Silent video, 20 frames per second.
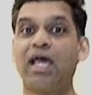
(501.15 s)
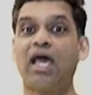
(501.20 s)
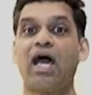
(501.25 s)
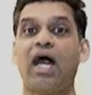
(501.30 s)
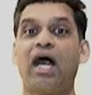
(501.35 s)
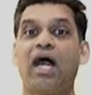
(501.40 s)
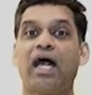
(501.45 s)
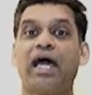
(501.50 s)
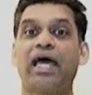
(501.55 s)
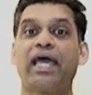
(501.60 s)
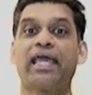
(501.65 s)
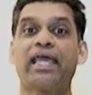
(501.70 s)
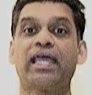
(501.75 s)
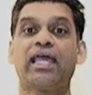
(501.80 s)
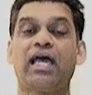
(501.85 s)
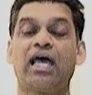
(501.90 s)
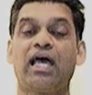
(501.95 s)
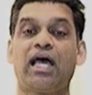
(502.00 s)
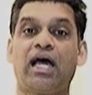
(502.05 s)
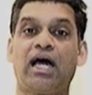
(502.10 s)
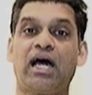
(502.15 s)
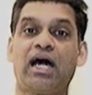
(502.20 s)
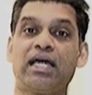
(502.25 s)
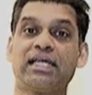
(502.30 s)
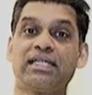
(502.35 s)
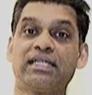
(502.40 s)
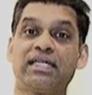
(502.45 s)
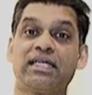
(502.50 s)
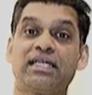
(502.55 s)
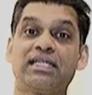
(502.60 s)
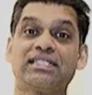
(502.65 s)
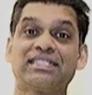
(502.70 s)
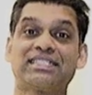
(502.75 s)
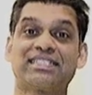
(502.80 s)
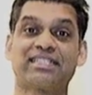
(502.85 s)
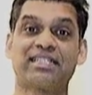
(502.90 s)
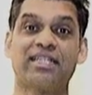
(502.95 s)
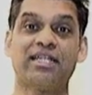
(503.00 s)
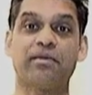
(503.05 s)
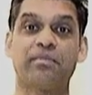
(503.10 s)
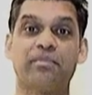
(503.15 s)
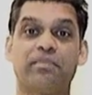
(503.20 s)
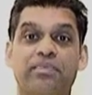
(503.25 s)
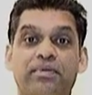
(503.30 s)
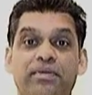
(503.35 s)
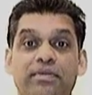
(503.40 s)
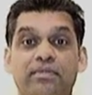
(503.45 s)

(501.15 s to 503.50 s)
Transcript: I slip.